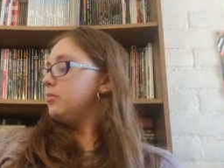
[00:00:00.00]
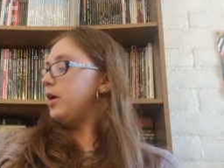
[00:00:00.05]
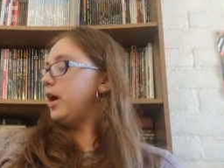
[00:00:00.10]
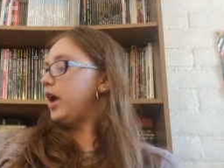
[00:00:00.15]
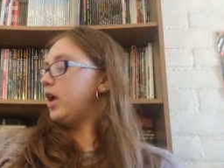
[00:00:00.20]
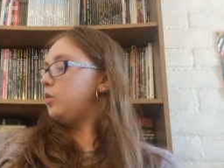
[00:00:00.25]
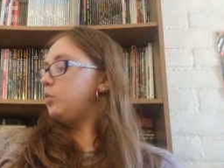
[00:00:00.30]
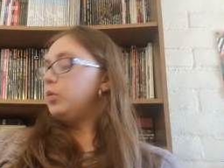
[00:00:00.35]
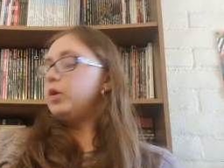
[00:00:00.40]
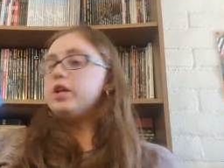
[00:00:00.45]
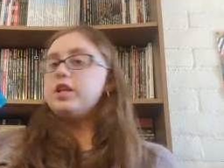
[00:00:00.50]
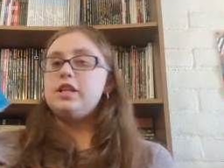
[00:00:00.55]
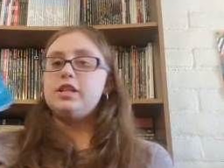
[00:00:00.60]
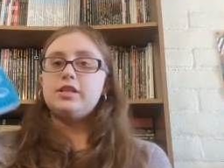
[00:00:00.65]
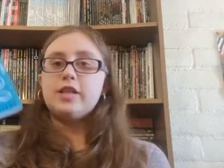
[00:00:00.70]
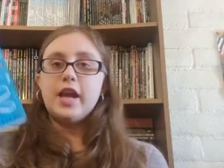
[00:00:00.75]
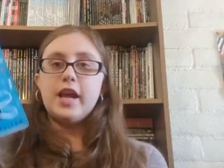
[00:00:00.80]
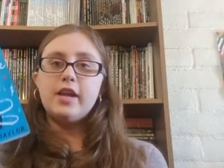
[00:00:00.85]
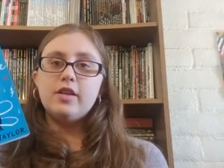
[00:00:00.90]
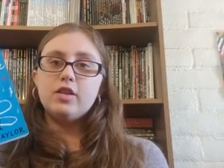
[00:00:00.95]
by Whitney
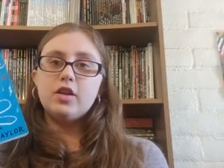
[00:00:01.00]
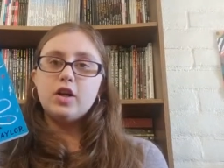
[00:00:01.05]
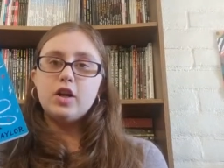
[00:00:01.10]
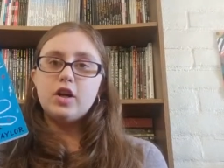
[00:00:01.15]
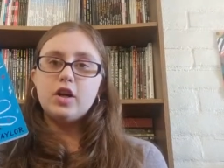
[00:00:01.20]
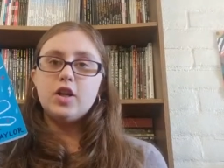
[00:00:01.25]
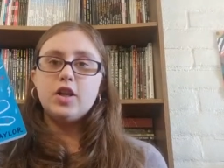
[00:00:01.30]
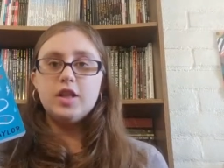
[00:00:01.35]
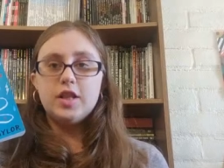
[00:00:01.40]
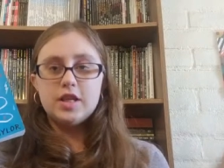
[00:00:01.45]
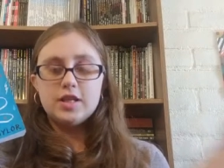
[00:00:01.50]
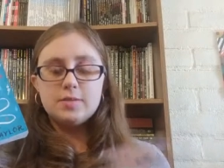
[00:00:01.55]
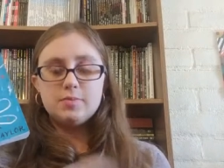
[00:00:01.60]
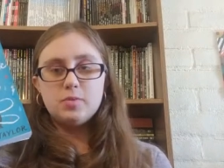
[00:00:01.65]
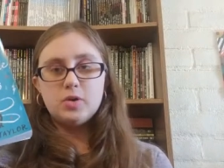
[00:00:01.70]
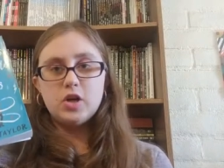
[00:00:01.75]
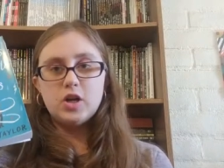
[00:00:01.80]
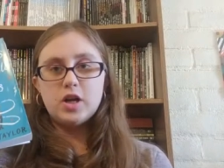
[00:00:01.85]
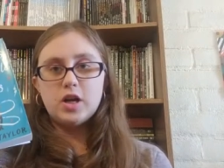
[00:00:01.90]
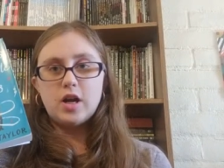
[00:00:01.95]
Taylor. This
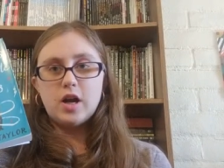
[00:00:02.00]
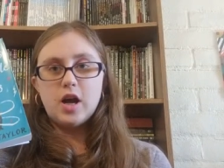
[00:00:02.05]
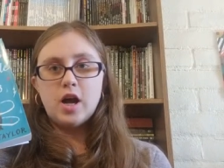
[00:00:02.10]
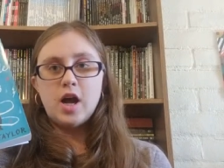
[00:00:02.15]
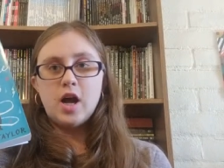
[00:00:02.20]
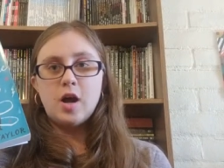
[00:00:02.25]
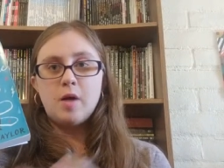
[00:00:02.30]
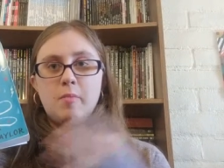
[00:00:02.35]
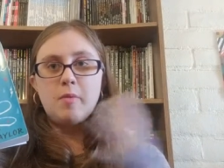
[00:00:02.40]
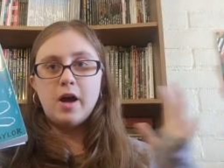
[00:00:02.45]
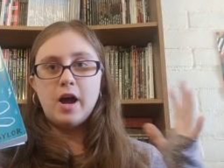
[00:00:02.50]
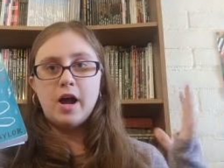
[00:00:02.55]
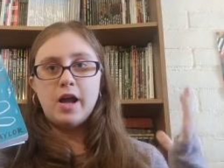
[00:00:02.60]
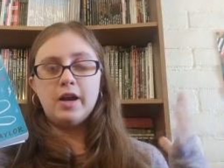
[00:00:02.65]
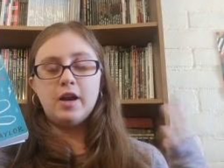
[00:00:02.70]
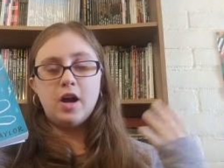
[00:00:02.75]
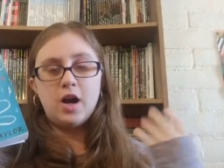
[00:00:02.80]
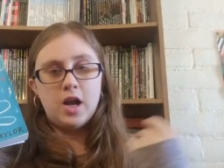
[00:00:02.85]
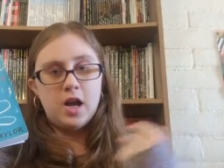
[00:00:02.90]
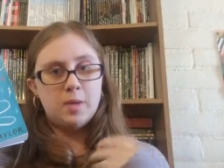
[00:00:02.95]
book um,
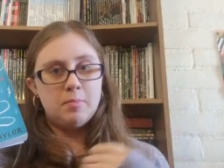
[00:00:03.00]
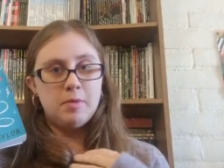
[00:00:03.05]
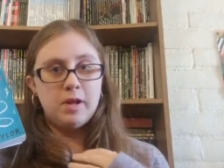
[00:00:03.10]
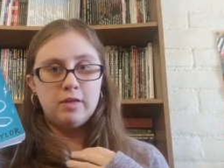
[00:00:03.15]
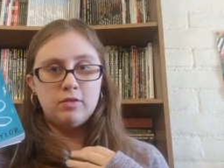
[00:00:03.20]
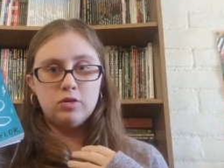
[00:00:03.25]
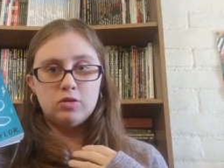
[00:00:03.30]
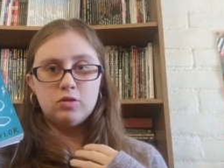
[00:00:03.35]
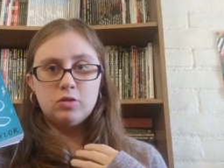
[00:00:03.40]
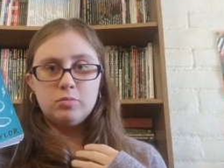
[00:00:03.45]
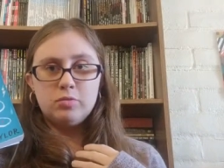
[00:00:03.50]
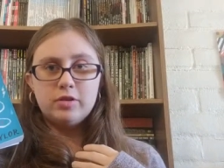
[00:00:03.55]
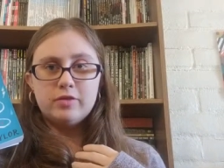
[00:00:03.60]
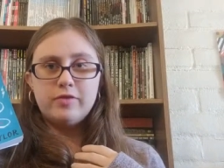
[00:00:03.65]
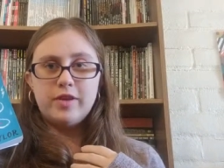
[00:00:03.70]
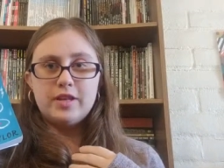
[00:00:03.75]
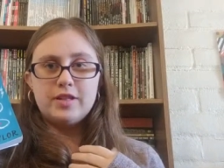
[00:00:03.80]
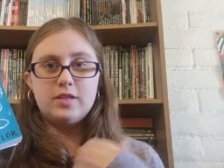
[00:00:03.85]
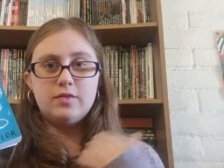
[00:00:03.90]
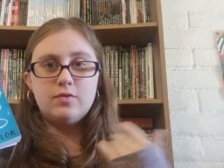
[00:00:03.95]
I got at my local book
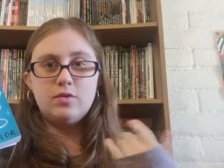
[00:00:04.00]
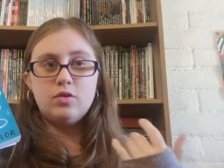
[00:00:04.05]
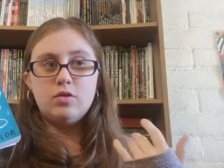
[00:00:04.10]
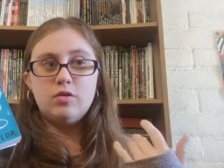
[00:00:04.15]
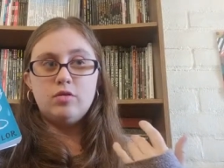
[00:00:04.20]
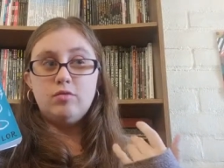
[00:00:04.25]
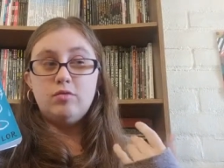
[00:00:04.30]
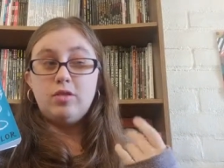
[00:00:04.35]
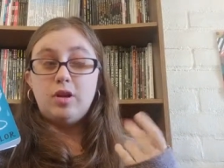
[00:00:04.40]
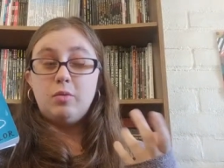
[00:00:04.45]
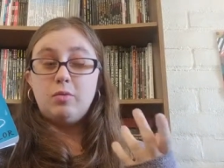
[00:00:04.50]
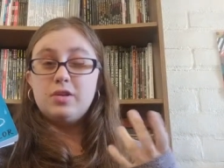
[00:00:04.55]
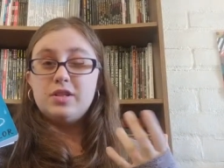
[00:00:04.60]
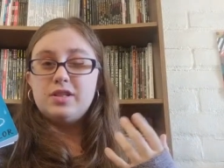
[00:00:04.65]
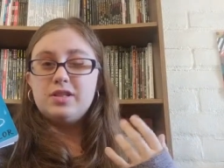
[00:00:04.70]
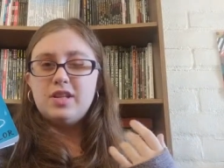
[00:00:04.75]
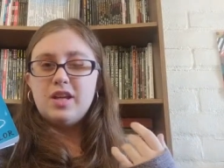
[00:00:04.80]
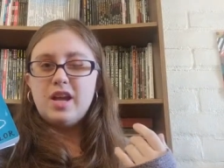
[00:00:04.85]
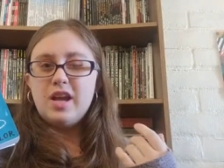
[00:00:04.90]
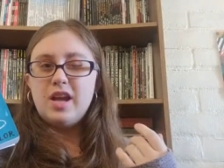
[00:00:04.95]
festival. I want
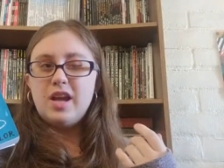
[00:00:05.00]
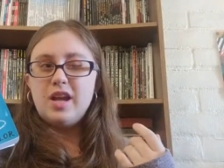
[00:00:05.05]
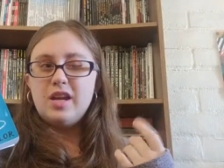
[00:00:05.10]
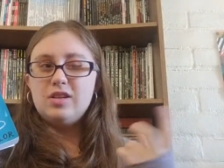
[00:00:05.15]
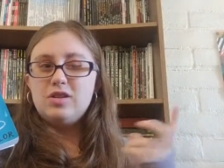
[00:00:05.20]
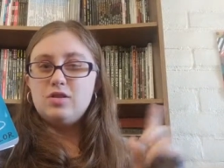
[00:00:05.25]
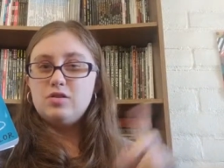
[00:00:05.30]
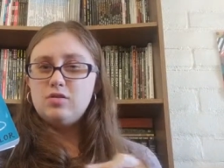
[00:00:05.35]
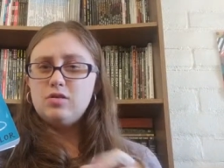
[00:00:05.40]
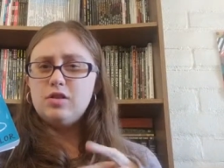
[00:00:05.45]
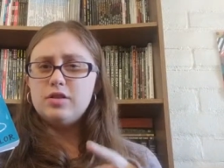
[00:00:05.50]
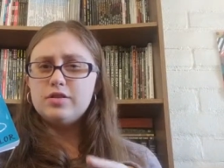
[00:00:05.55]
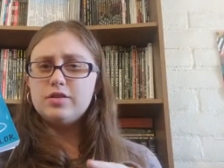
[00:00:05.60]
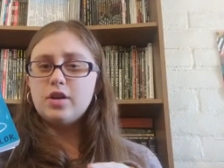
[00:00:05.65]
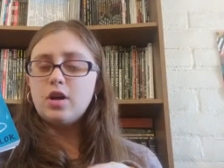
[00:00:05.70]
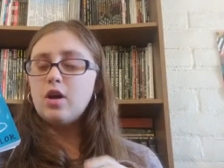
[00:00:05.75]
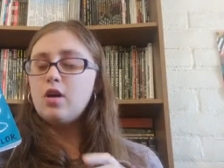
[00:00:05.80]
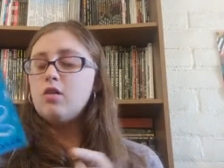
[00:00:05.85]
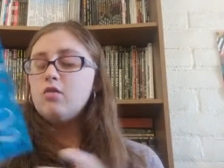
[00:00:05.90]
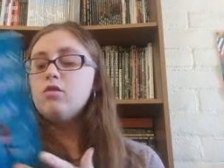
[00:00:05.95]
to say two years
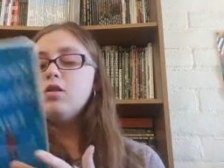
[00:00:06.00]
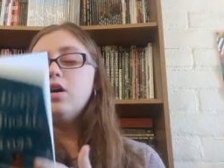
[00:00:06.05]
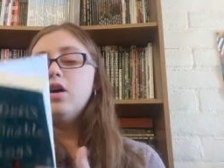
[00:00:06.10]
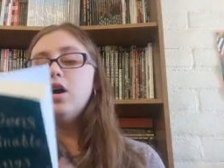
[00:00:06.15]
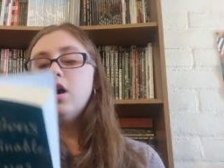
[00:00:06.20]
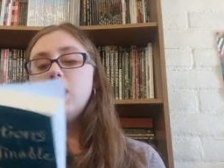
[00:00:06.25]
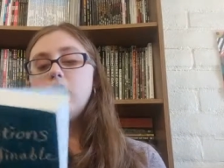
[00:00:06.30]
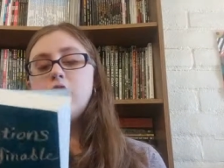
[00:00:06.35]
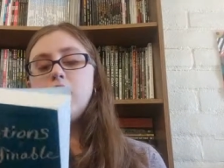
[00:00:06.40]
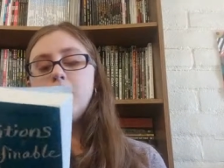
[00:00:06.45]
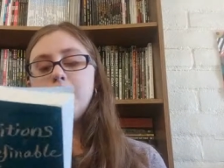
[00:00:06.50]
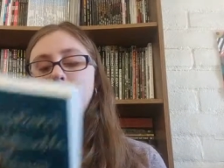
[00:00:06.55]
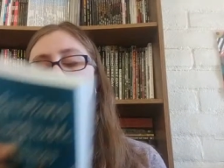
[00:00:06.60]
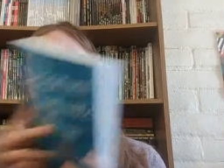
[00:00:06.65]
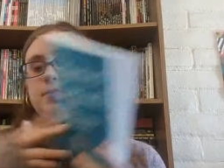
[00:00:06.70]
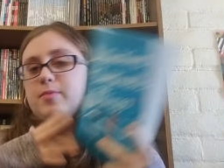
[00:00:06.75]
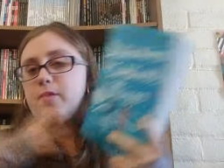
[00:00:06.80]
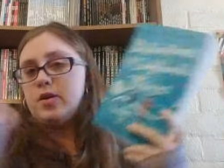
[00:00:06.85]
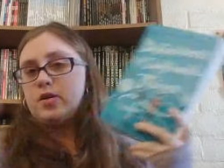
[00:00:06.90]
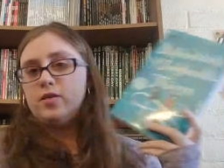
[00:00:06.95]
ago, um,
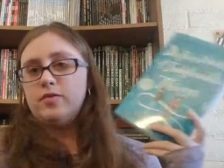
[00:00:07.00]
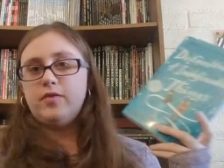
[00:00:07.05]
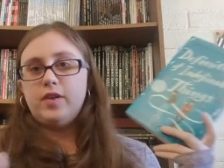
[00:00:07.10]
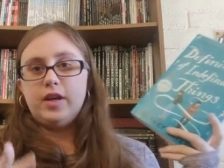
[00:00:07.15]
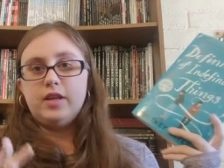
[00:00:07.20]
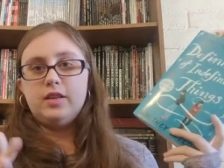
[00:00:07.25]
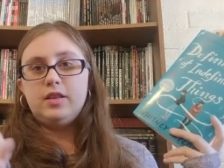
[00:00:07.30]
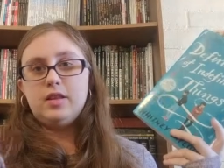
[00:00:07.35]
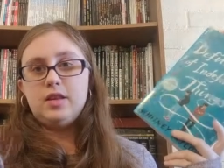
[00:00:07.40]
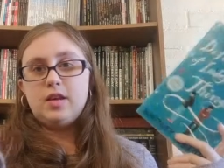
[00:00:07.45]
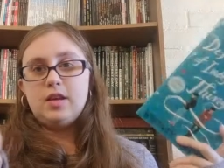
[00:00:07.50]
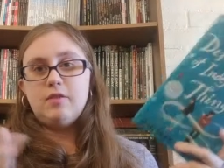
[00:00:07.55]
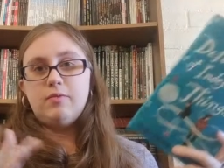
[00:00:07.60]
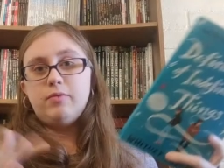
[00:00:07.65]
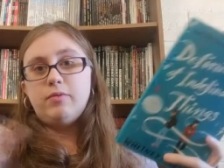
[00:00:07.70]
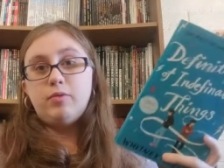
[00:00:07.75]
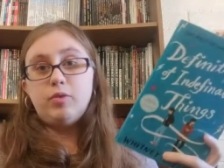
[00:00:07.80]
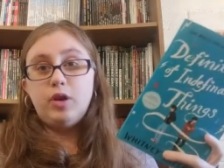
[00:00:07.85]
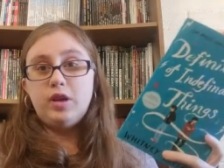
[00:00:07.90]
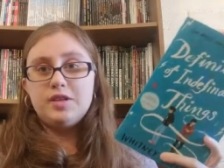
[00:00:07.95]
as part of like the
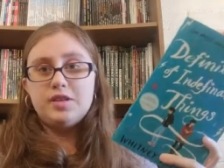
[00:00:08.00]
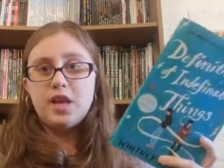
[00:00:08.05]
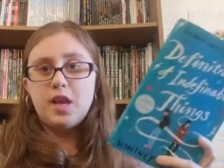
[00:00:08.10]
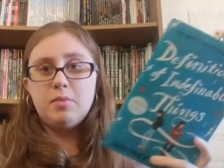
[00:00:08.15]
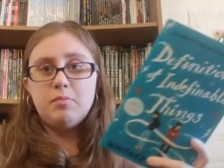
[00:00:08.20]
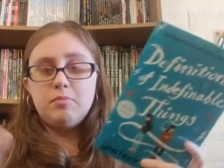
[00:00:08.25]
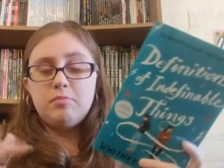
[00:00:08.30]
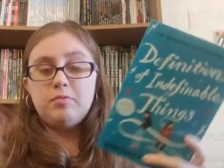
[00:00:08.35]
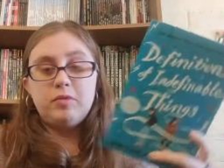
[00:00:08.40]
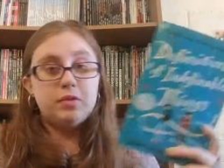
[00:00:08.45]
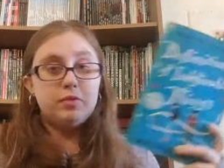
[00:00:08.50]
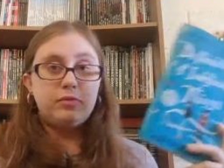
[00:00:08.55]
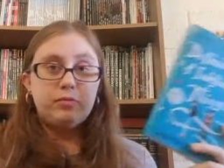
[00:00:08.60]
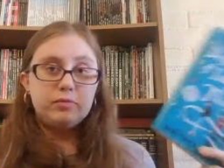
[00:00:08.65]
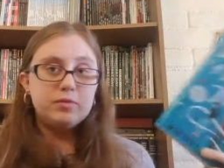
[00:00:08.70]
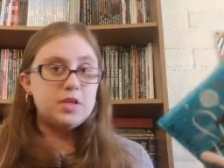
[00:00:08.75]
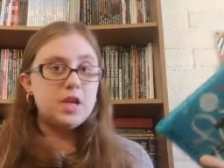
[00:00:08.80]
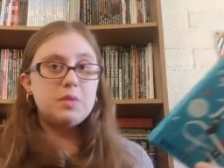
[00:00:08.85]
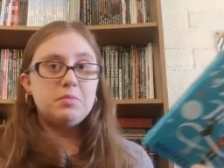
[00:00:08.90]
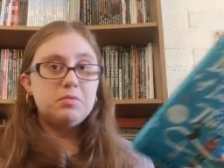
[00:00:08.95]
free tape, the
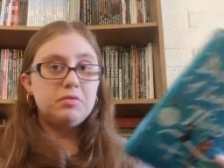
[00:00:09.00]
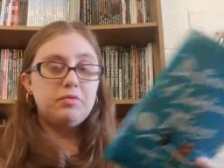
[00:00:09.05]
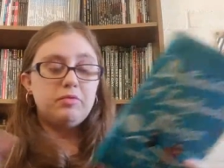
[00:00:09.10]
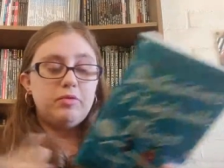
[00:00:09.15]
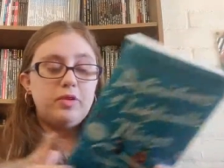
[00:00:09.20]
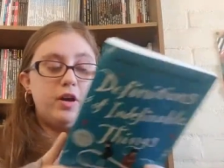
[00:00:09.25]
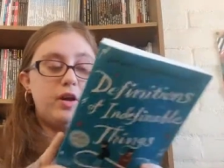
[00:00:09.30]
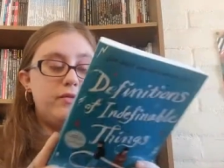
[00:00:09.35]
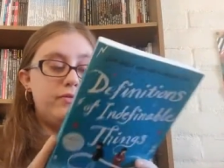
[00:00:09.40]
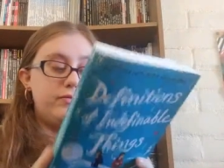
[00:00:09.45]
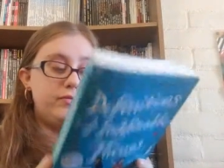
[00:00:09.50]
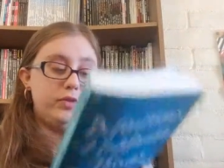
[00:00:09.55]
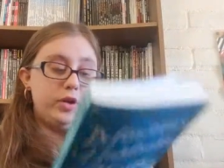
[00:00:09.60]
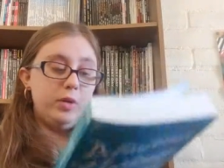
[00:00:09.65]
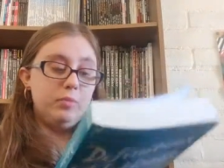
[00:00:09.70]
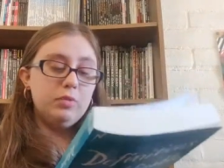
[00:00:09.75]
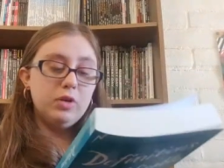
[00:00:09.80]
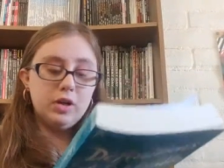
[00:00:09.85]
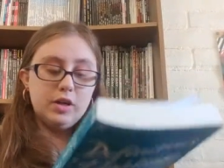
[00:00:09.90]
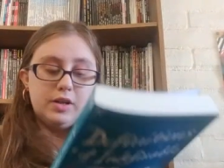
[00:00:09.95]
table of
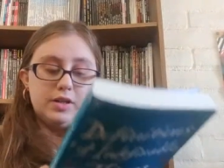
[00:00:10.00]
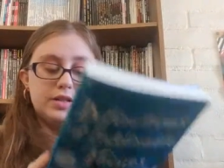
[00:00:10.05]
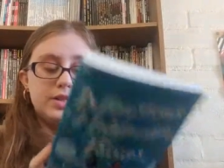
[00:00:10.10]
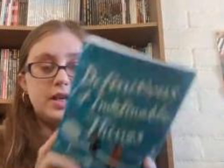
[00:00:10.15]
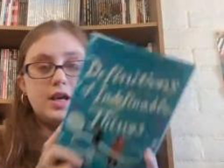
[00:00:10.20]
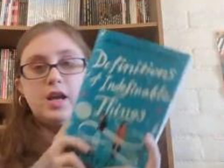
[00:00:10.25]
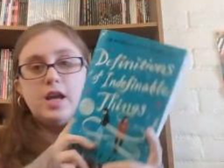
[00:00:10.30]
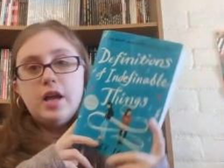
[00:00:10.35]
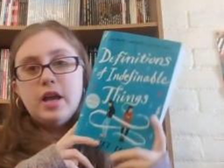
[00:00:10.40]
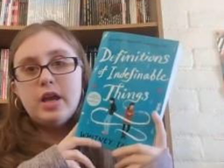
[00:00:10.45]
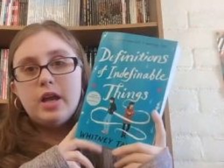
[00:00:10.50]
free books,